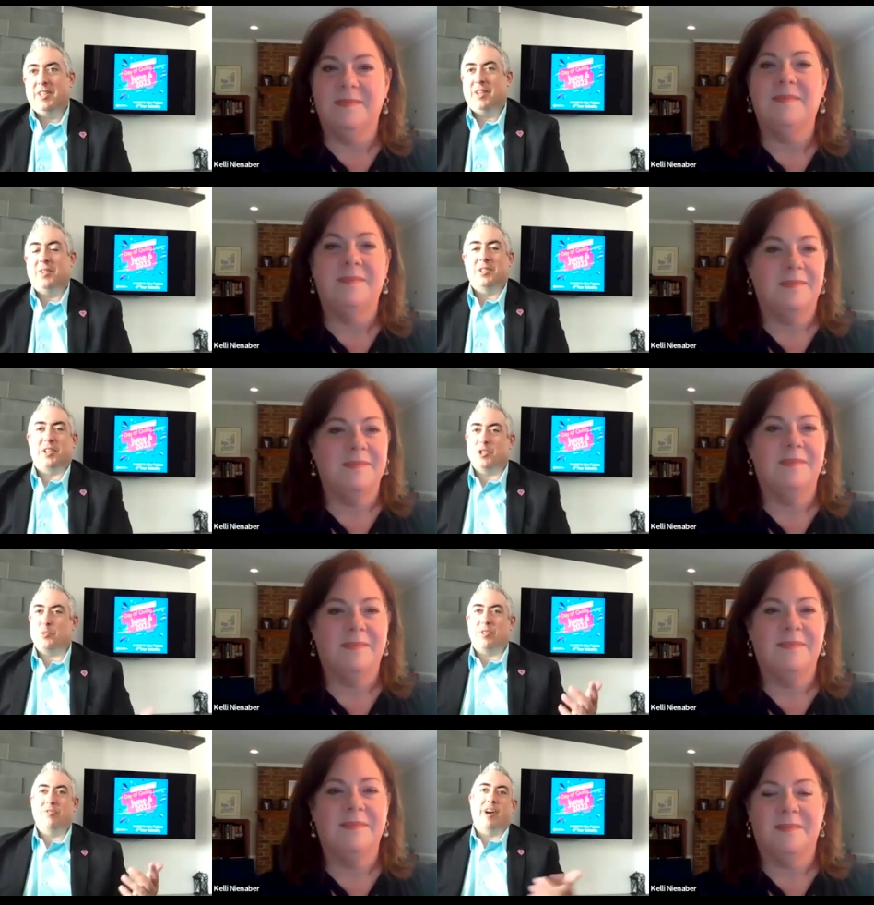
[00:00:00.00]
Speaker 1: you know
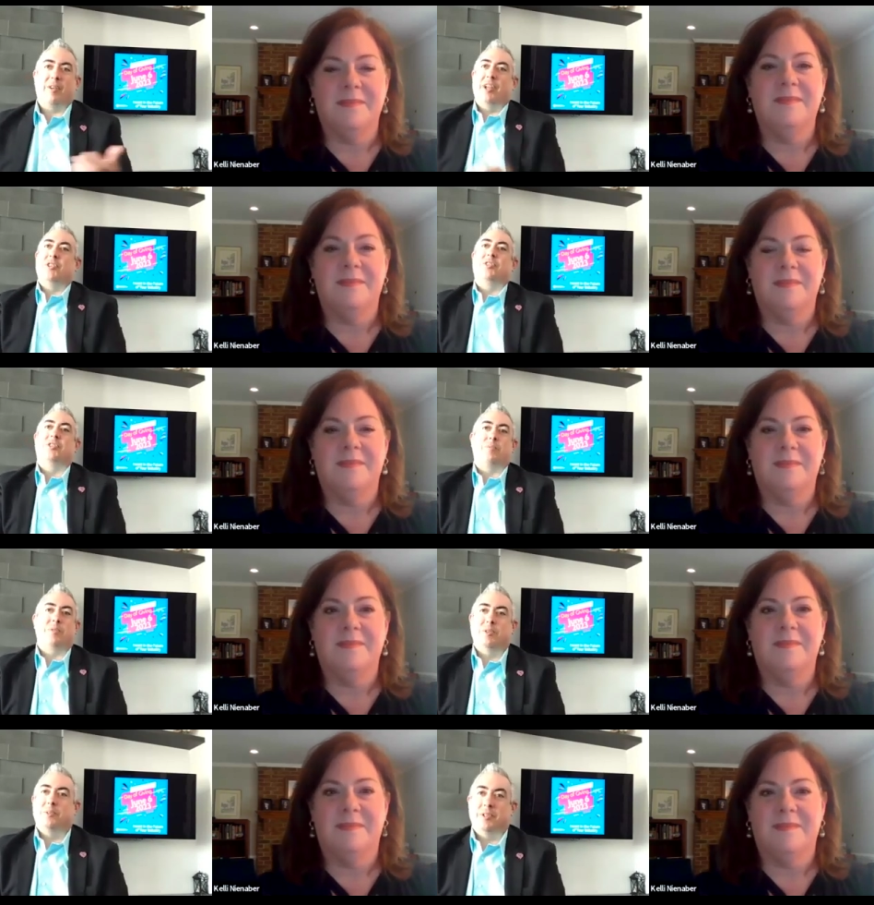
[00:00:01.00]
discuss what the foundation's up
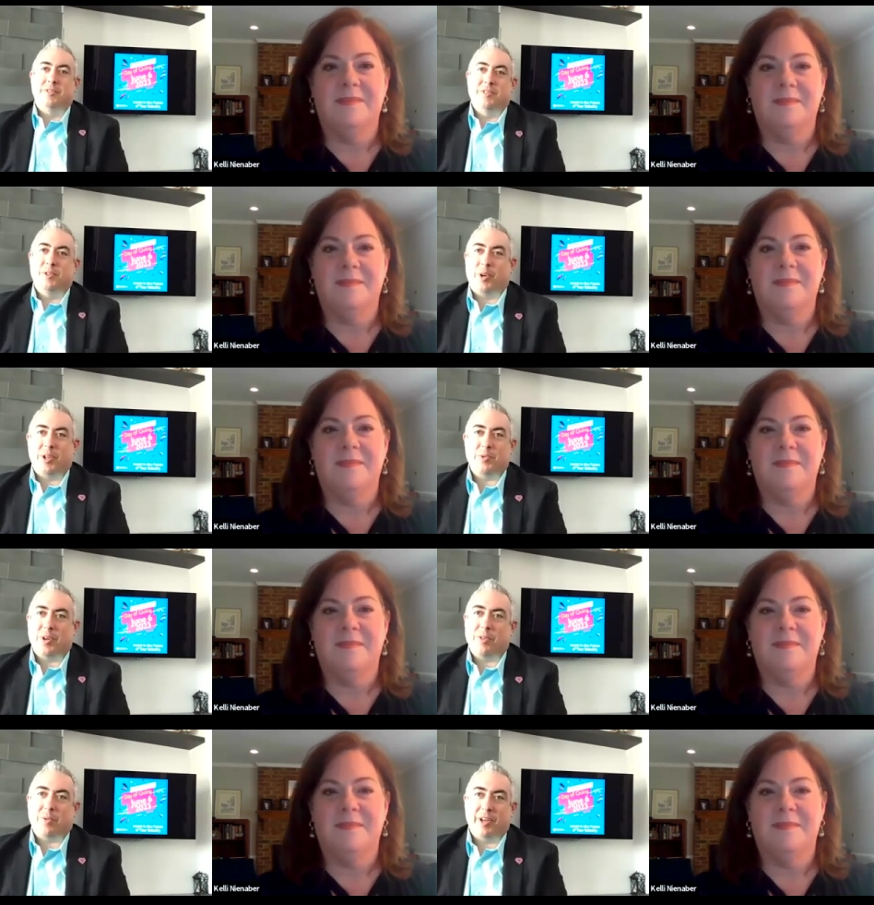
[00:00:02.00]
to in
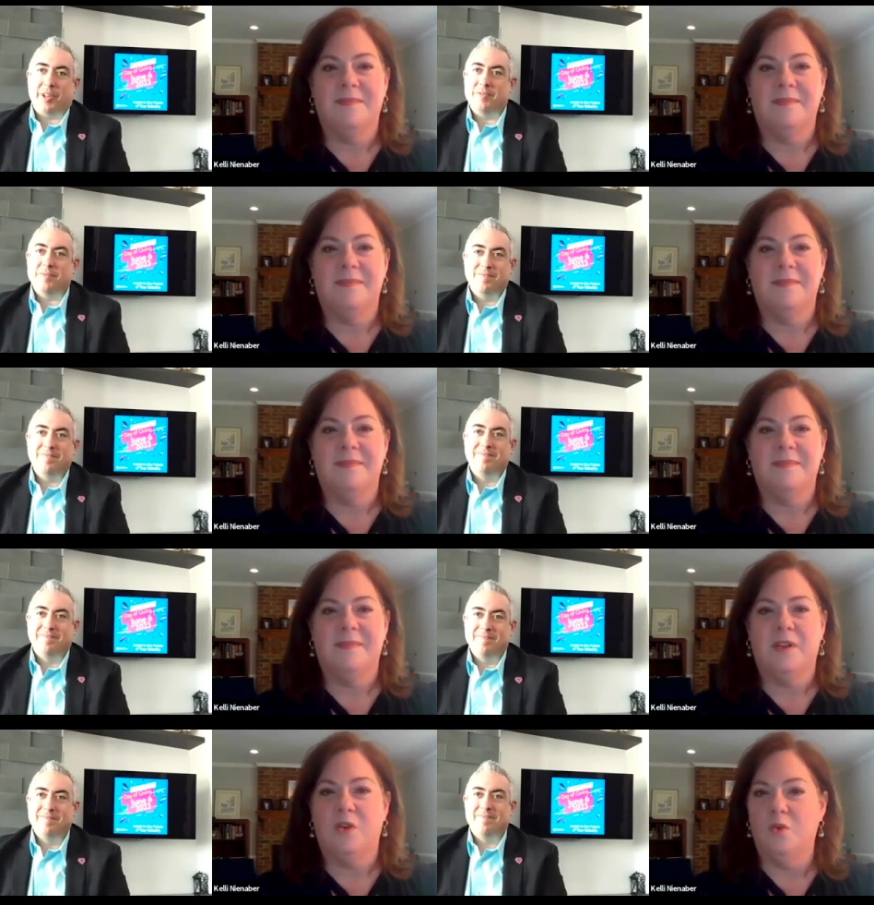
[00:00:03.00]
2023.
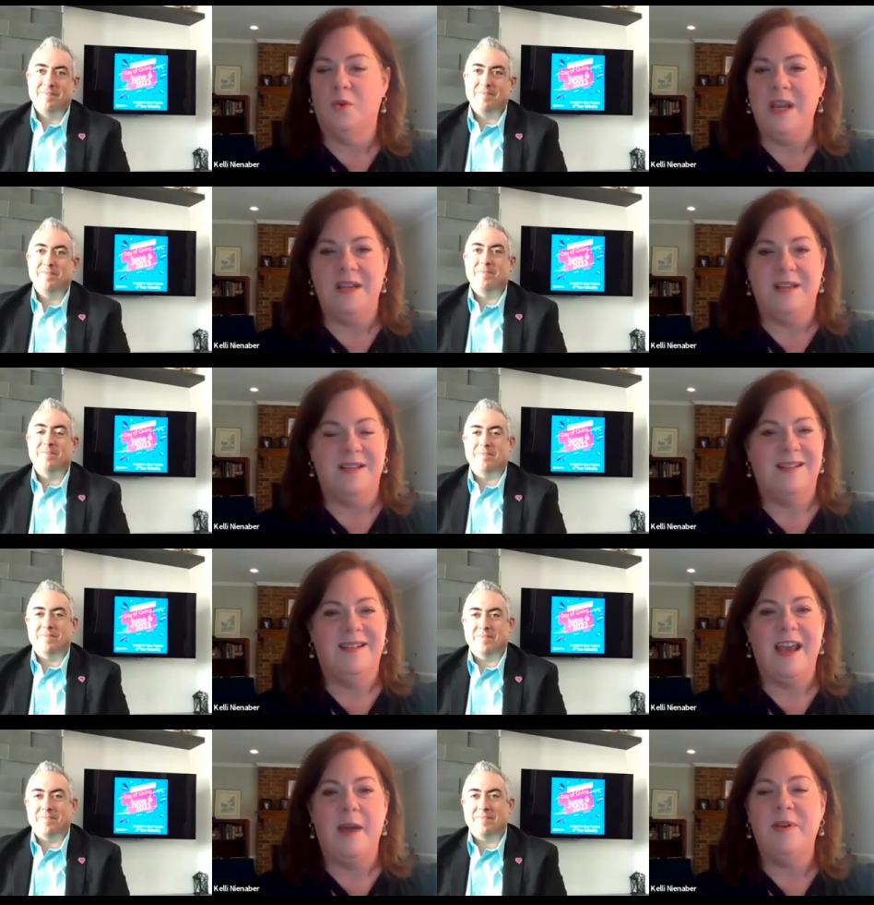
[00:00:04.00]
Speaker 2: Great
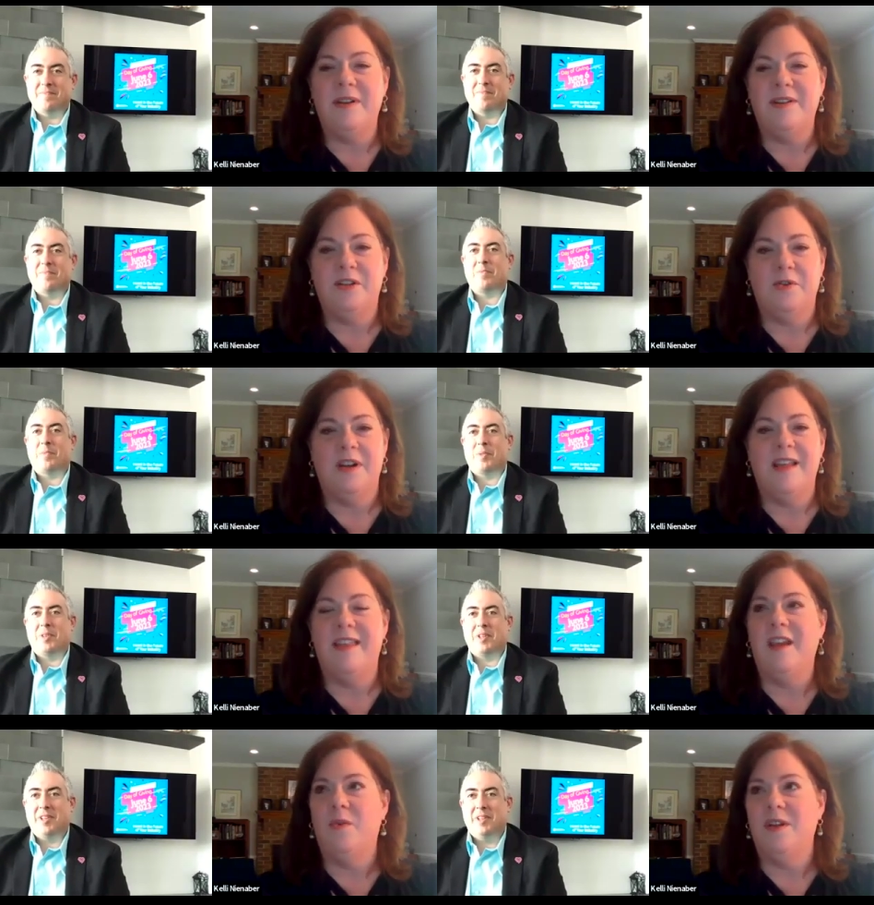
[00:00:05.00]
happy to do it. I
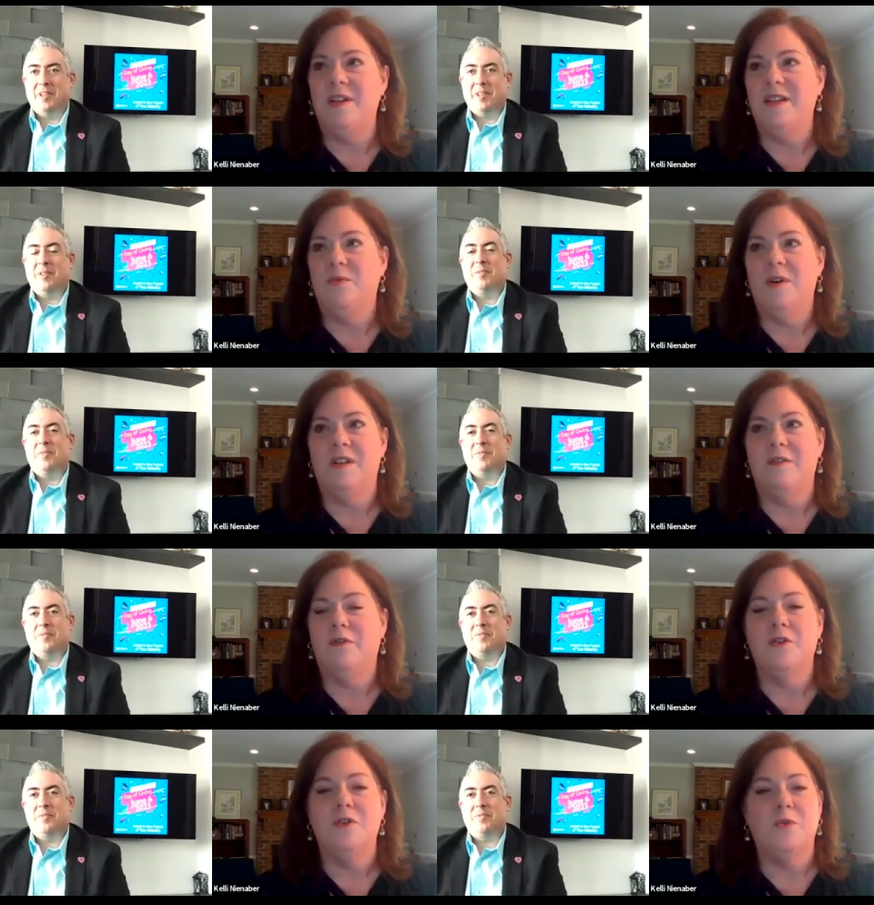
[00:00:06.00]
think we did one of the
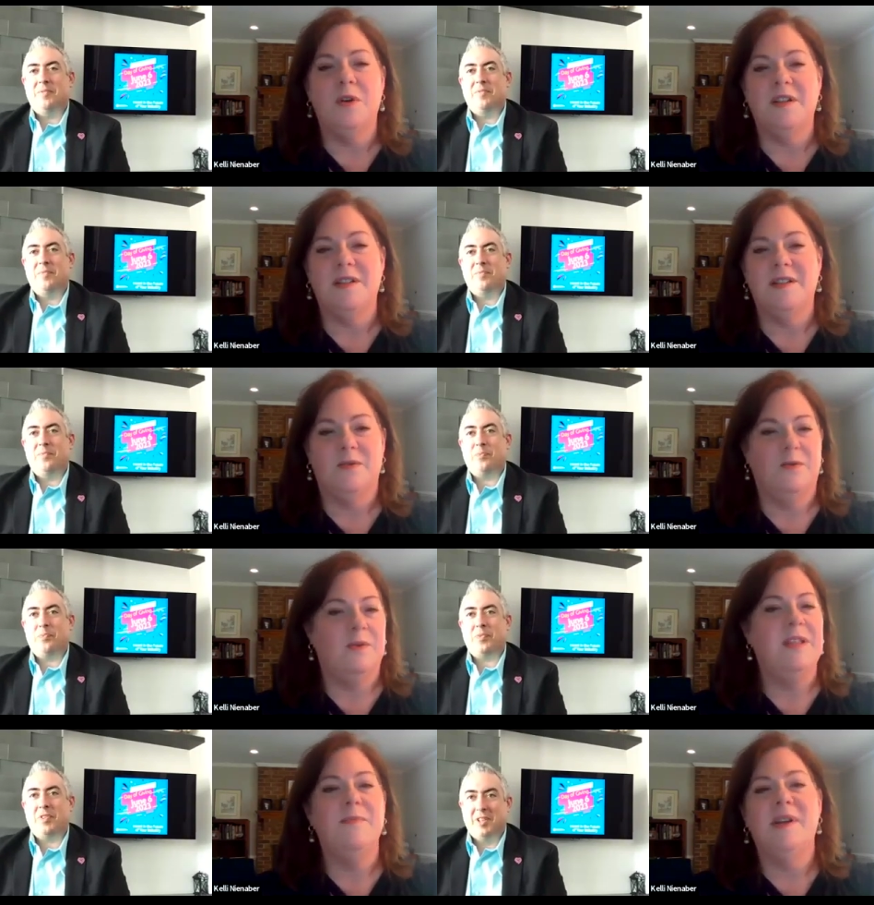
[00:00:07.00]
first ones
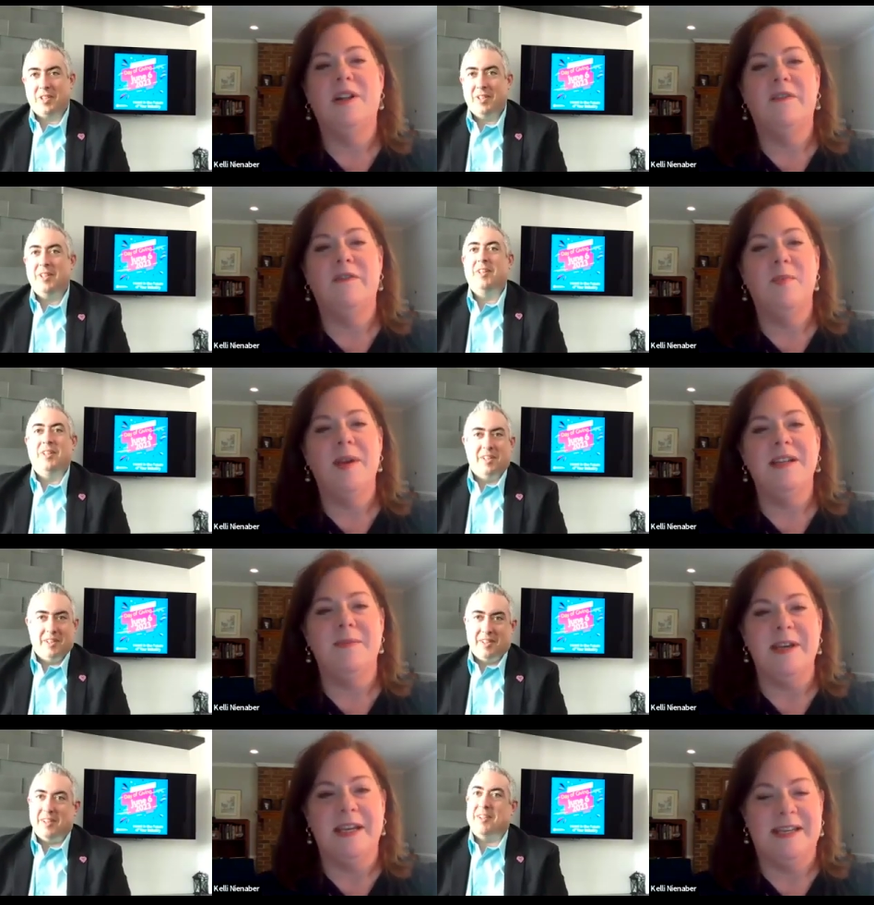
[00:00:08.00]
in the middle of the
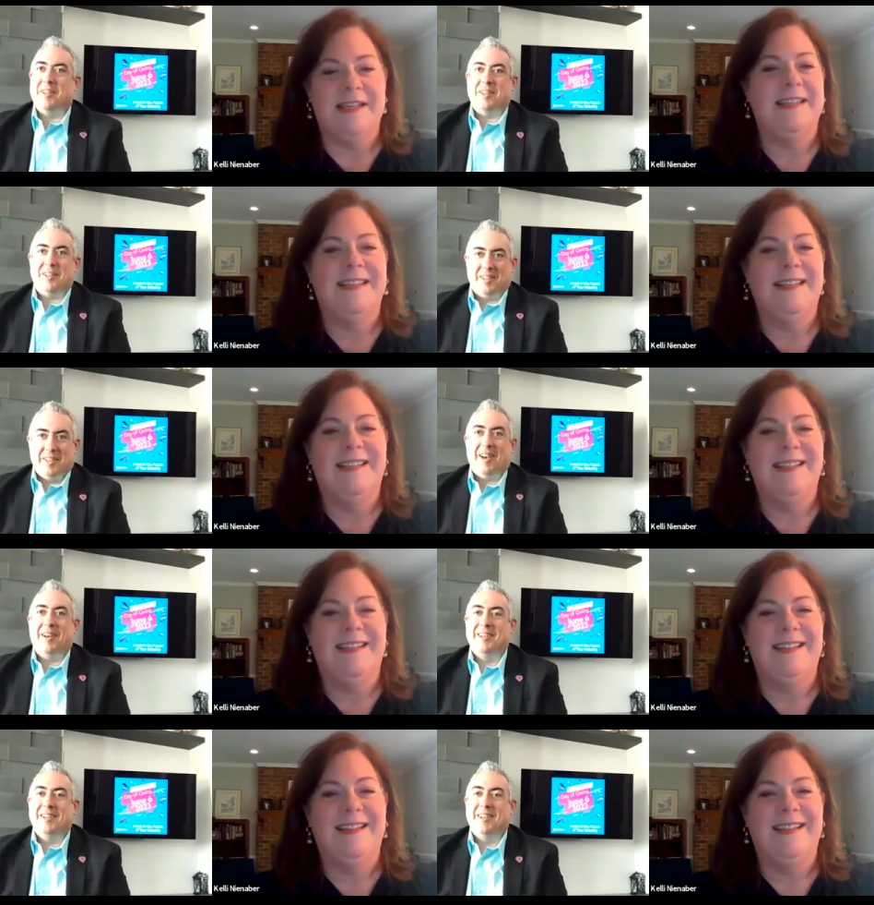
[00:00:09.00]
pandemic.
Speaker 1: Yeah,